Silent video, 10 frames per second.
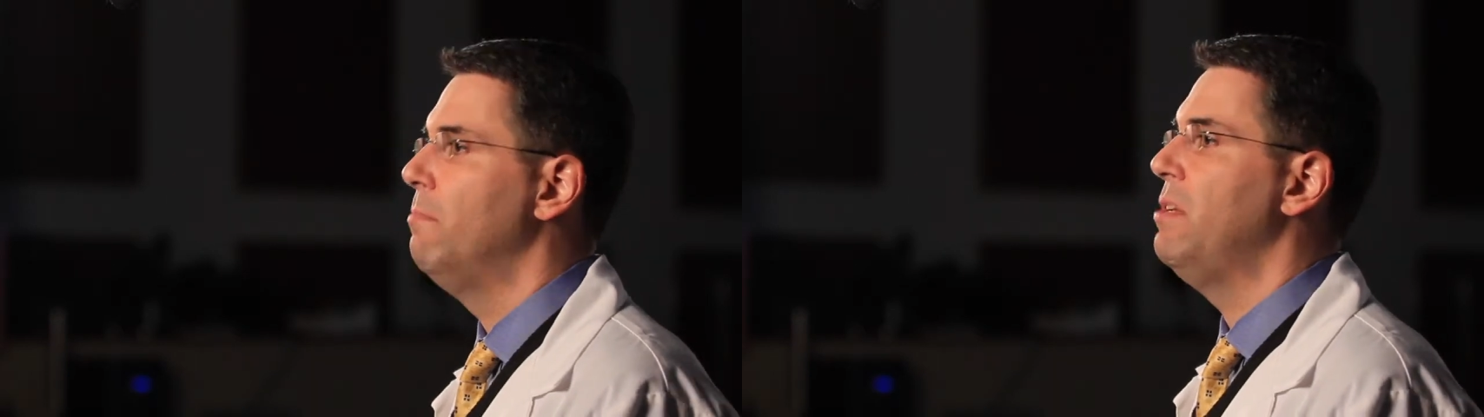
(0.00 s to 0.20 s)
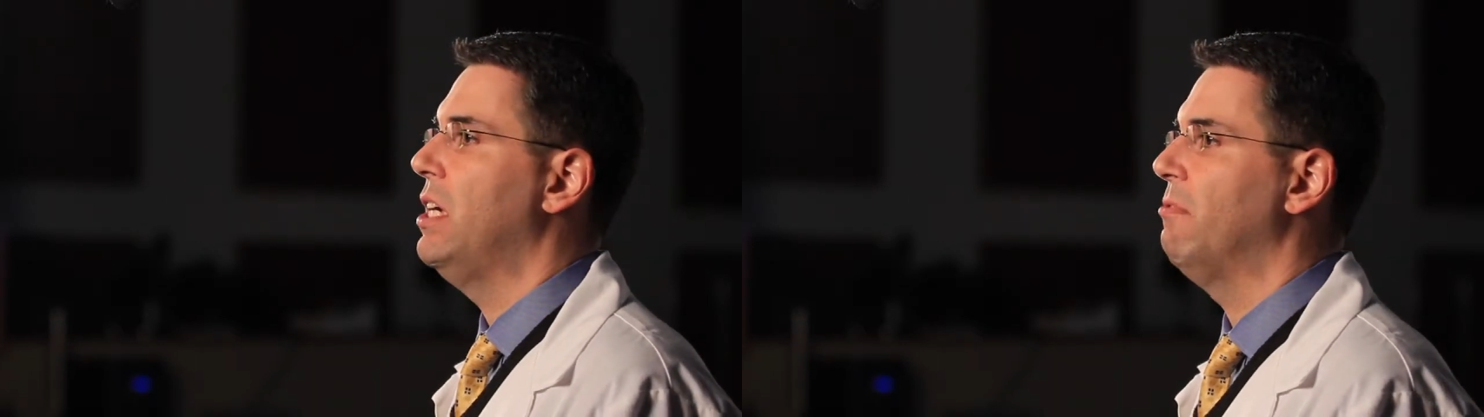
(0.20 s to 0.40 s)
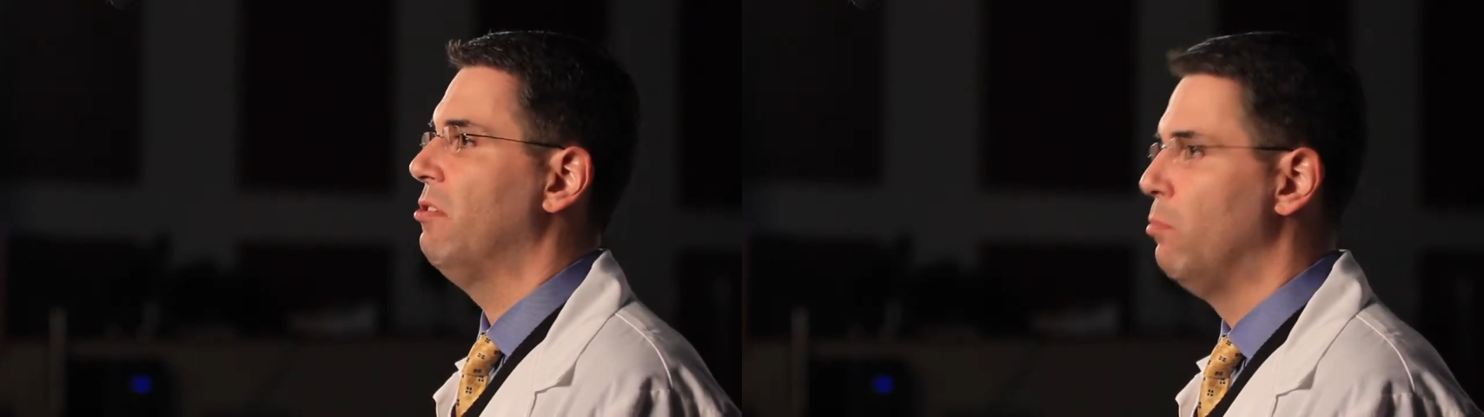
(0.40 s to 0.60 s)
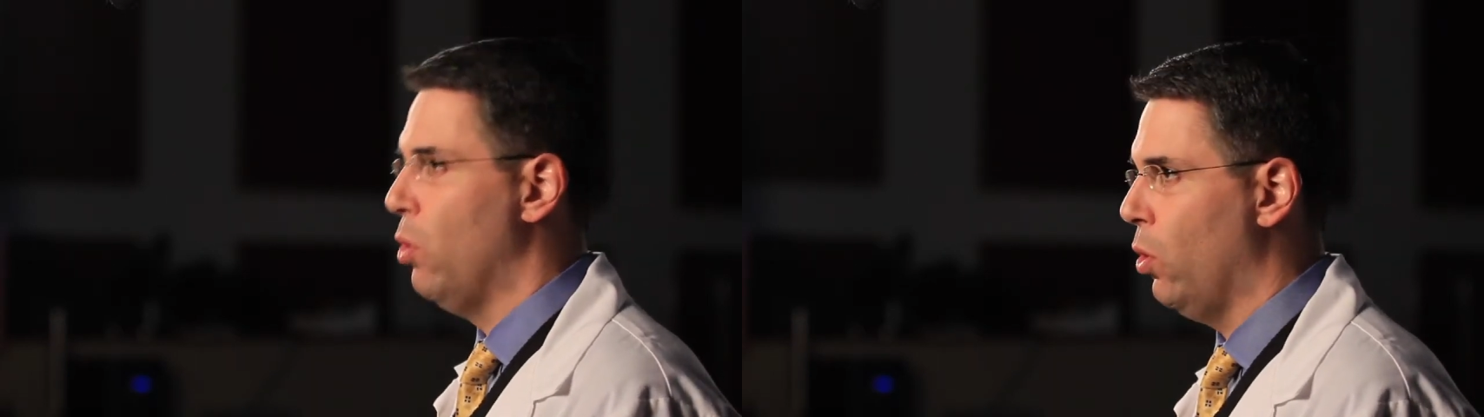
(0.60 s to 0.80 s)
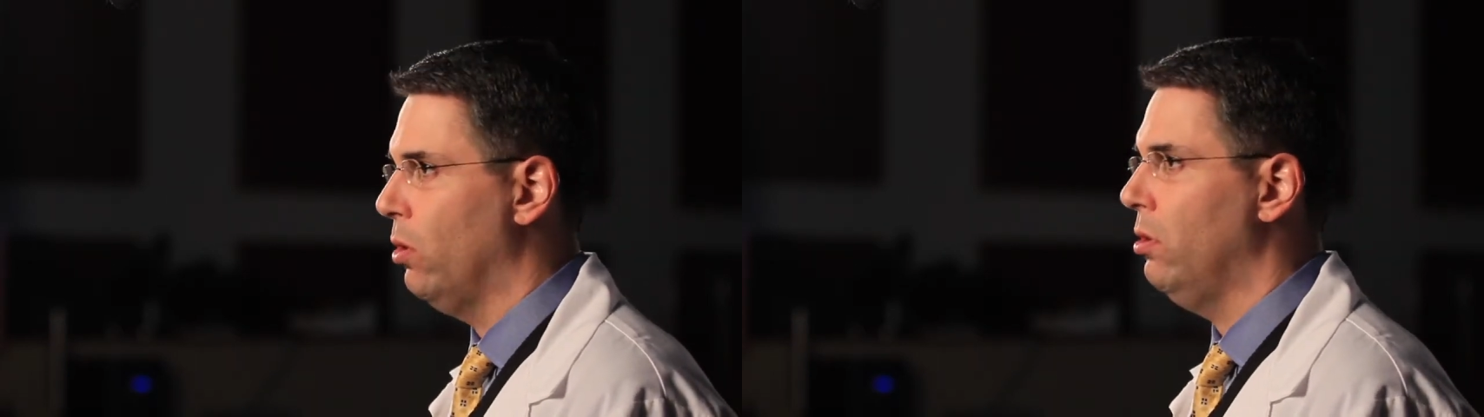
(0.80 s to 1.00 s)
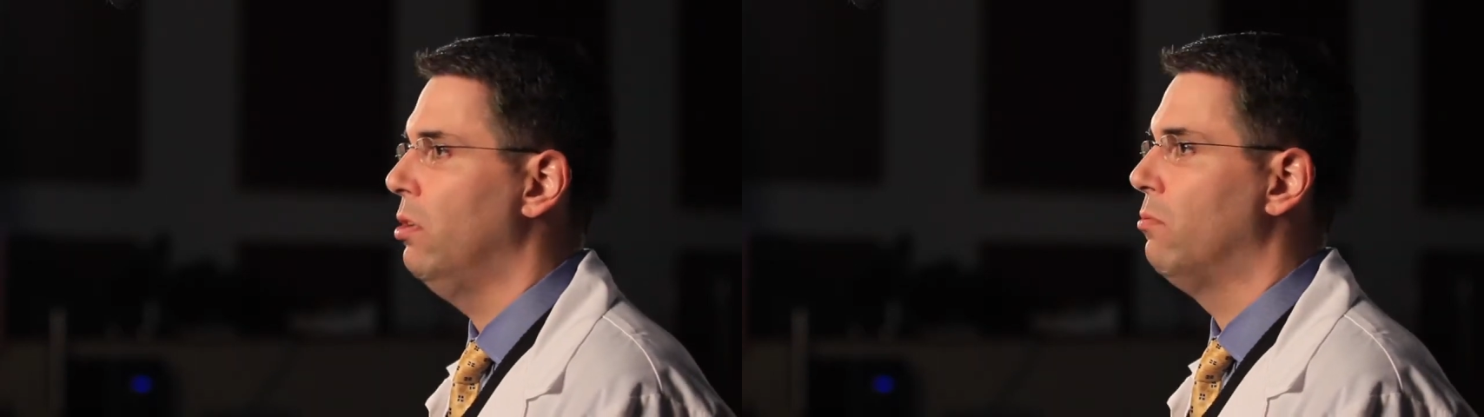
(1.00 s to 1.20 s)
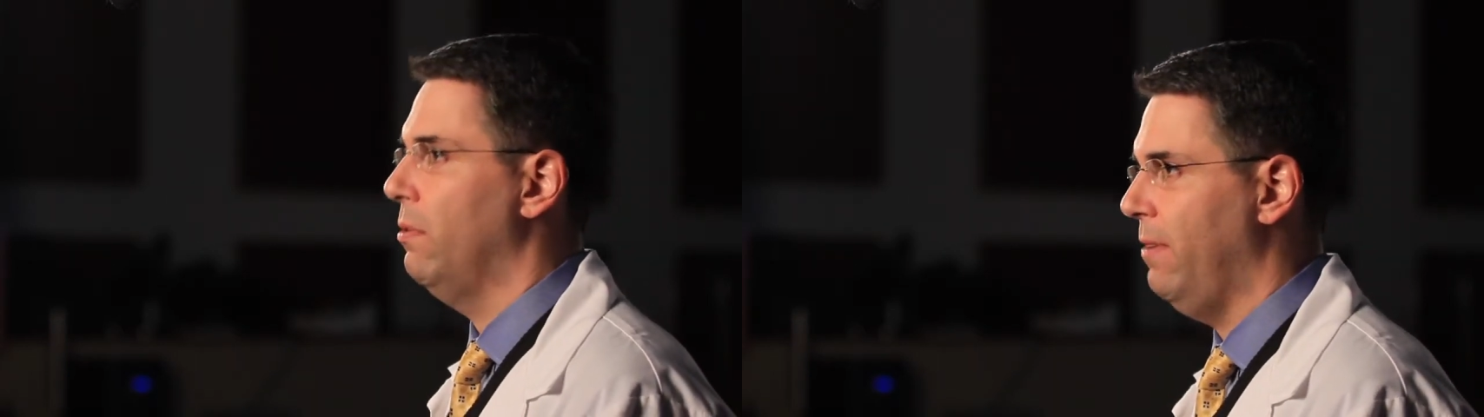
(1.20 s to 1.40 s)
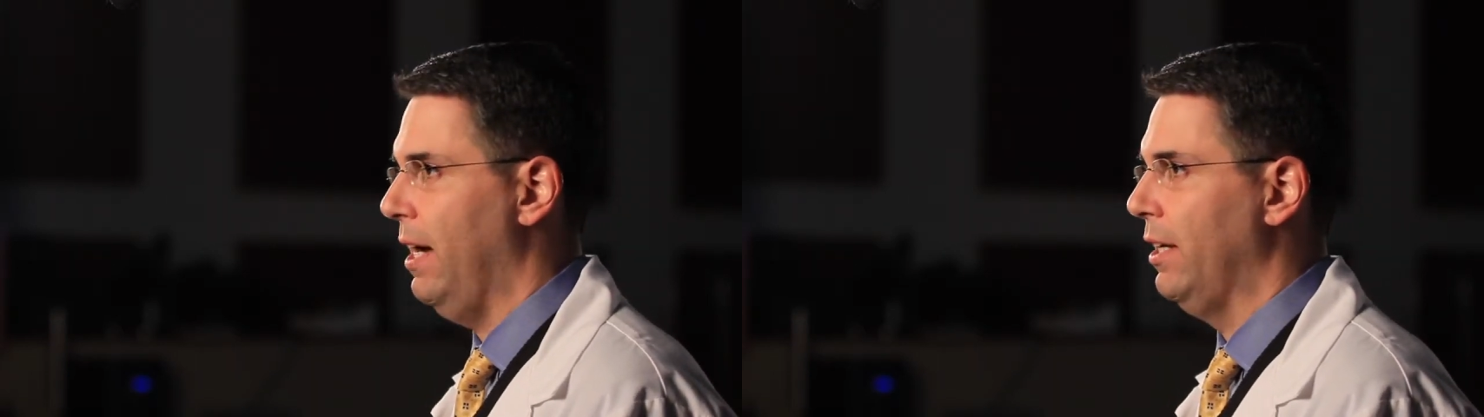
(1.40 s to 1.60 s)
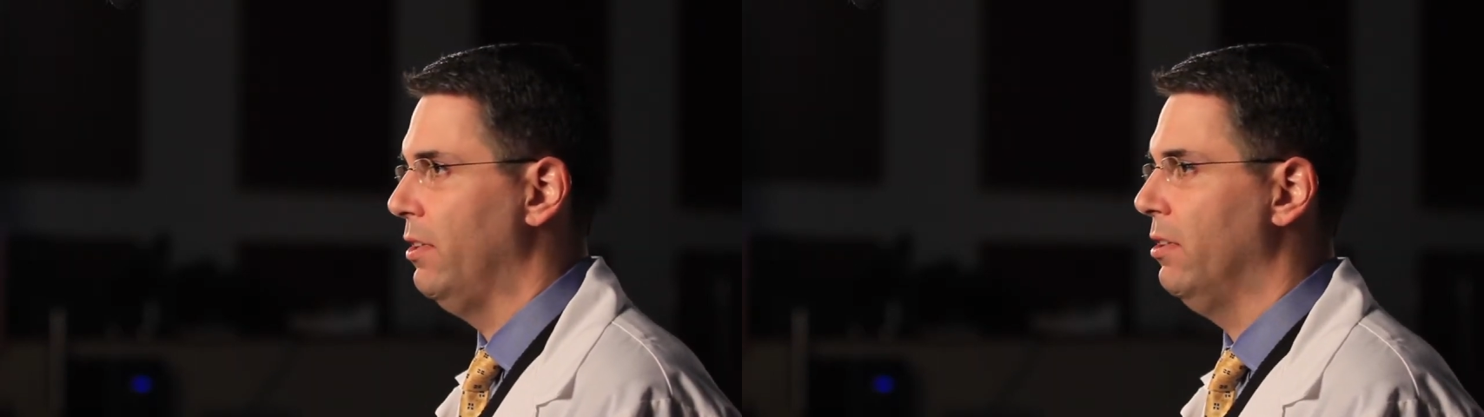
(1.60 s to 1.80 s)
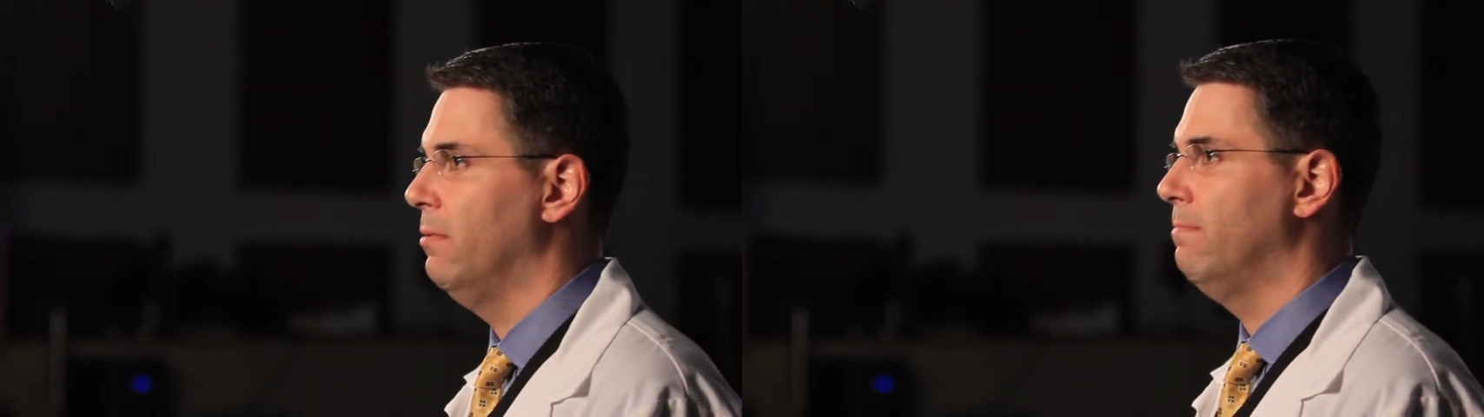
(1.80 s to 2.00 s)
becomes more refined.